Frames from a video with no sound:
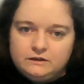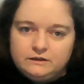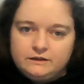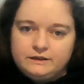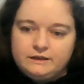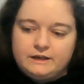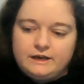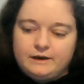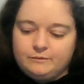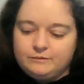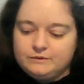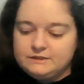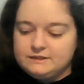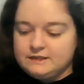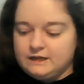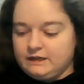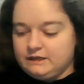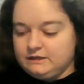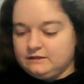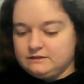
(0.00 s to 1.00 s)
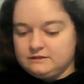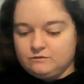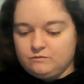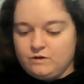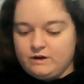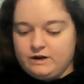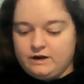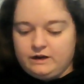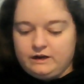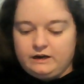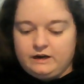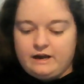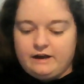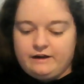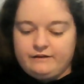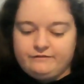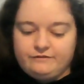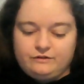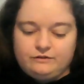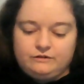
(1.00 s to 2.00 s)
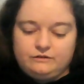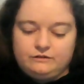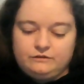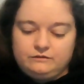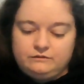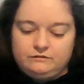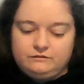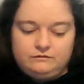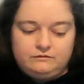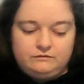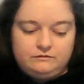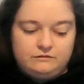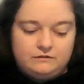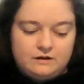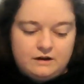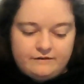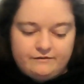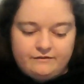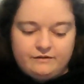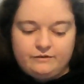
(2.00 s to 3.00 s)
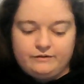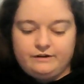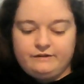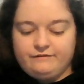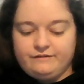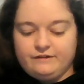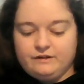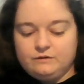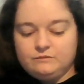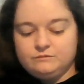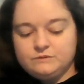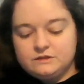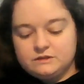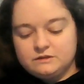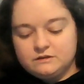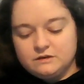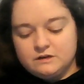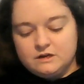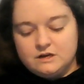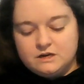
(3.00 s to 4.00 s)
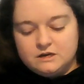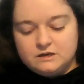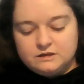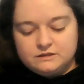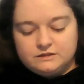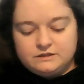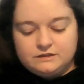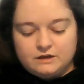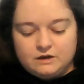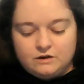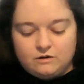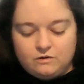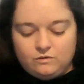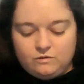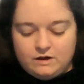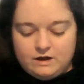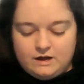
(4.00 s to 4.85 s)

camera settings and whatnot after I've already filmed. So,